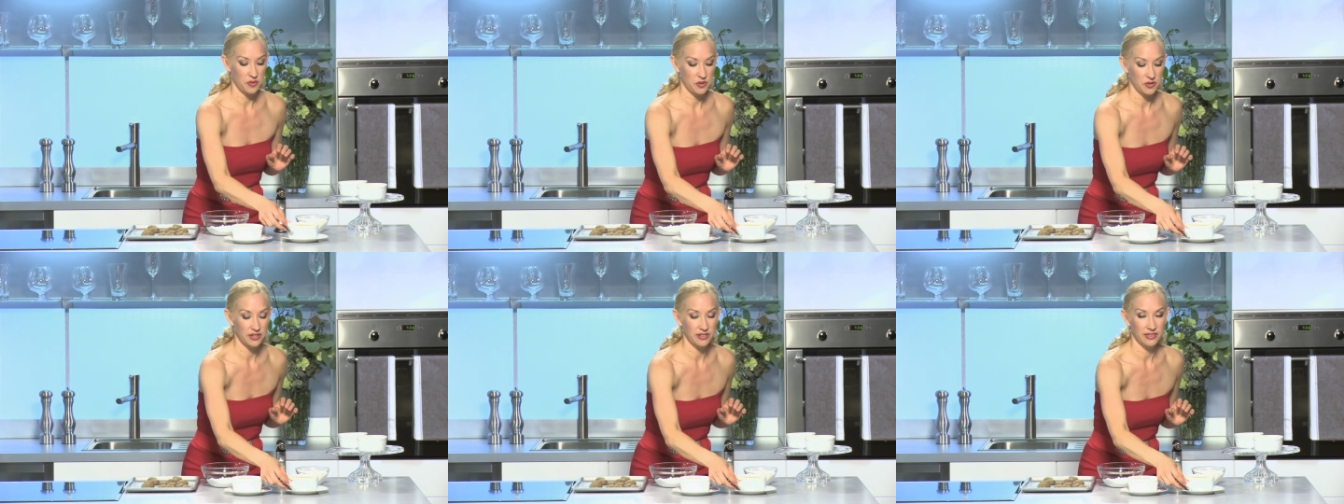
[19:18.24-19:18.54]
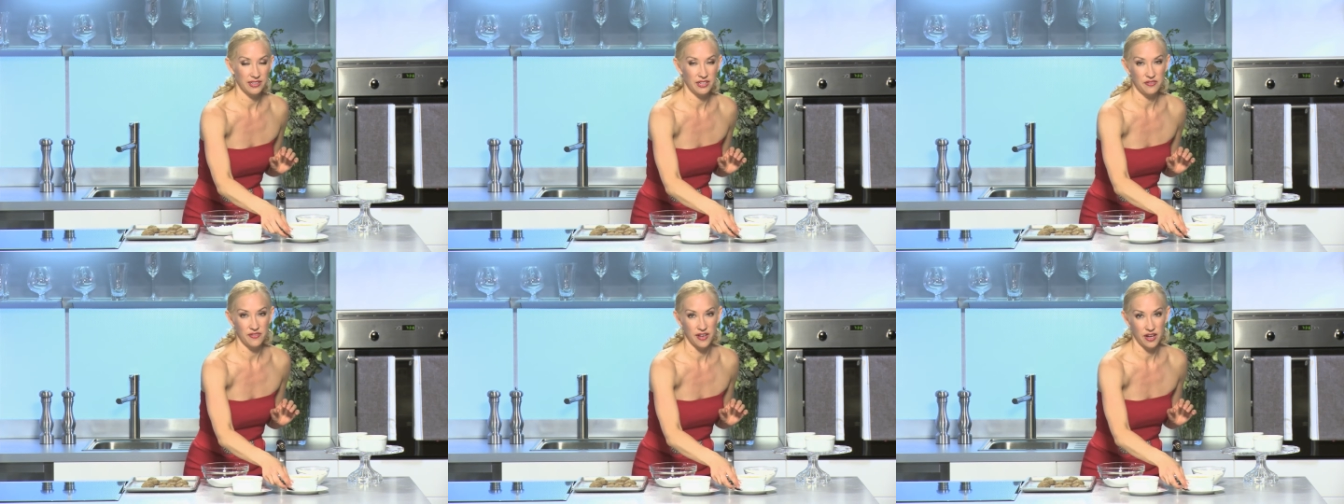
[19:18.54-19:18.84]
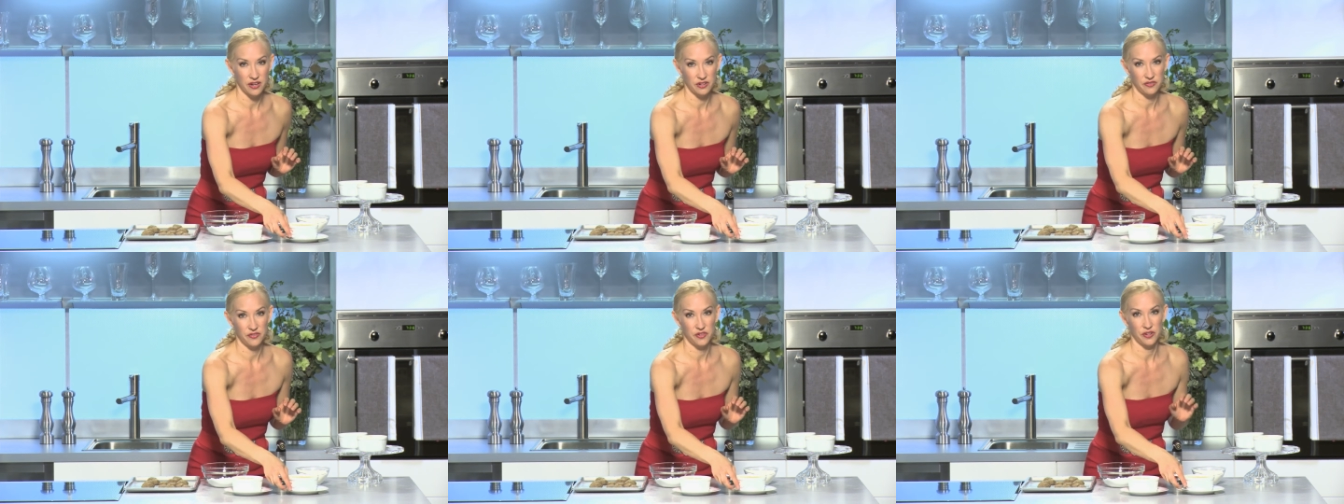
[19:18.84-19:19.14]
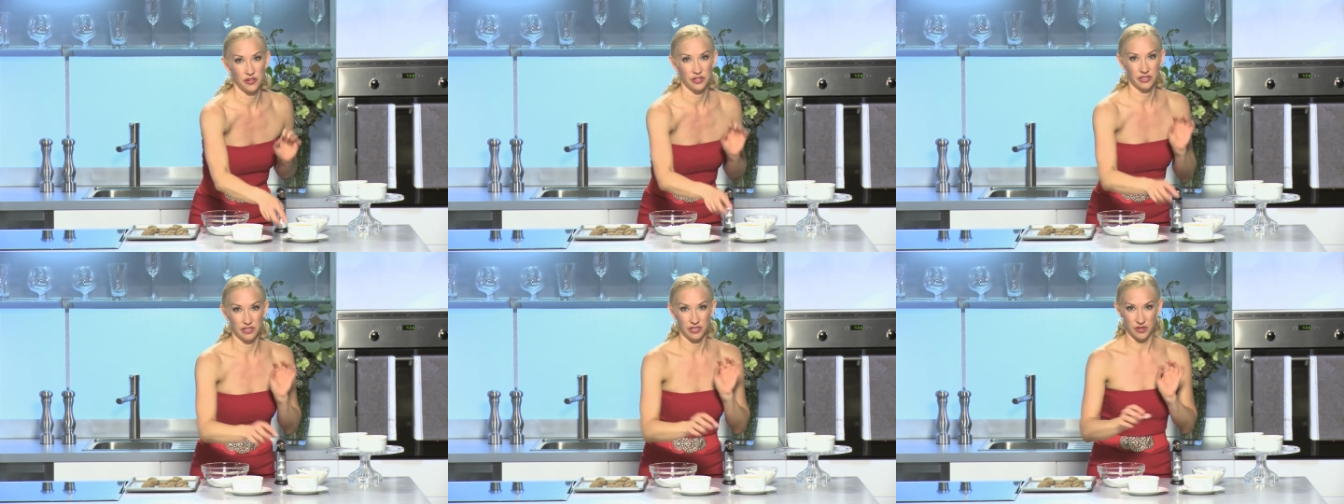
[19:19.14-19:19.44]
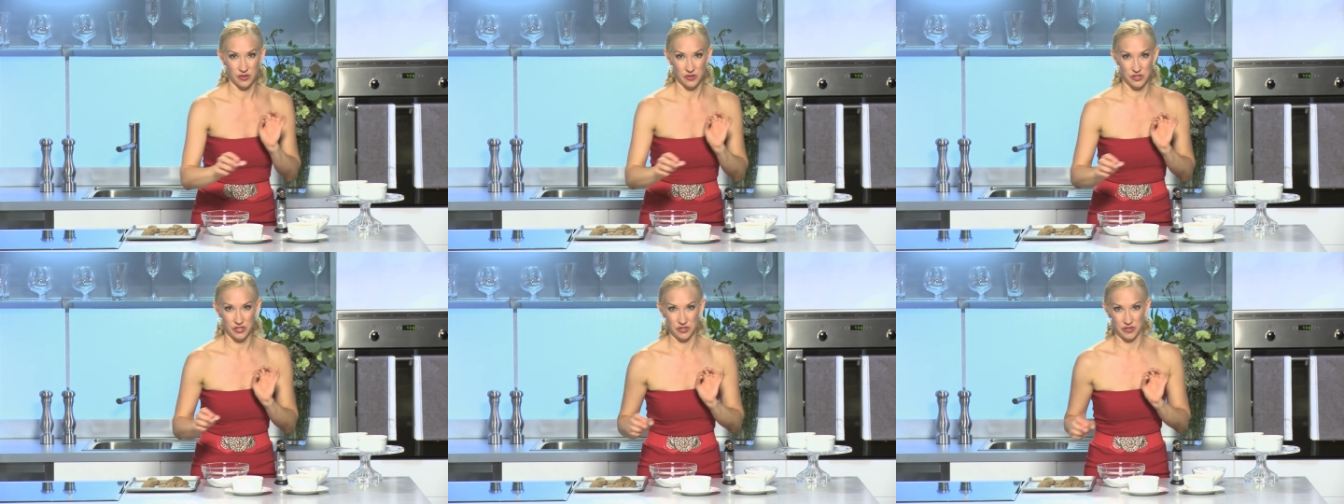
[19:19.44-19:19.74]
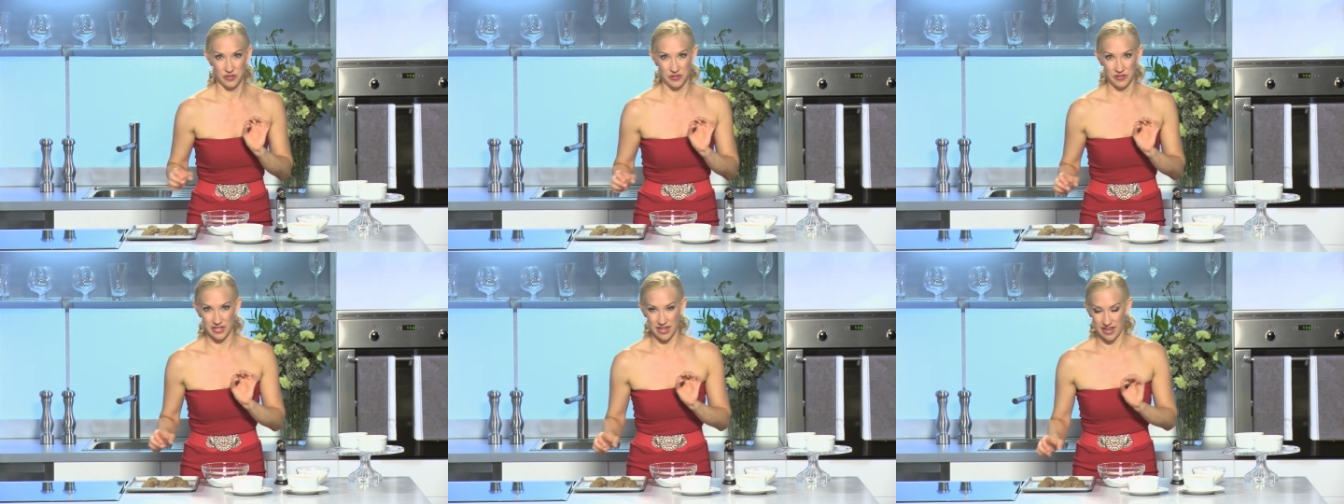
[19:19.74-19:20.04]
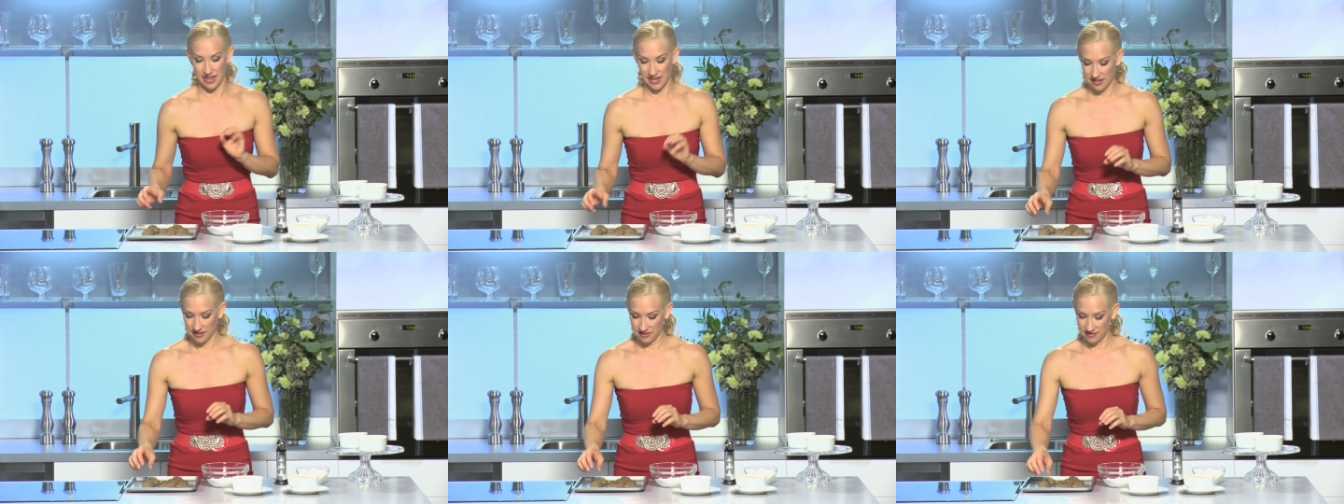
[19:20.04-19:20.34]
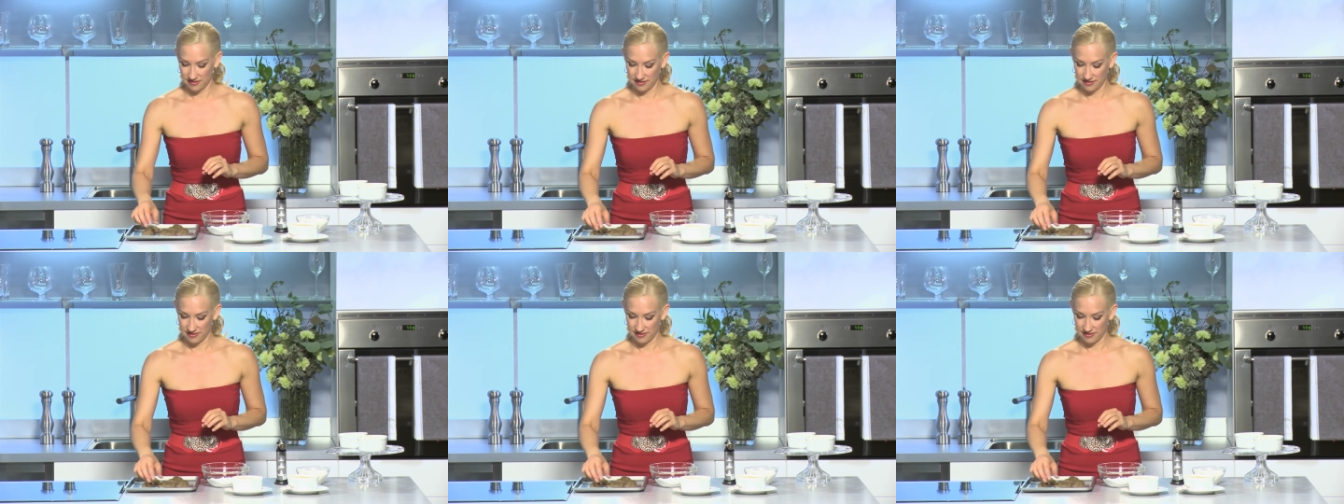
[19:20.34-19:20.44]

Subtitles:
you can leave out if you're on a low sugar diet.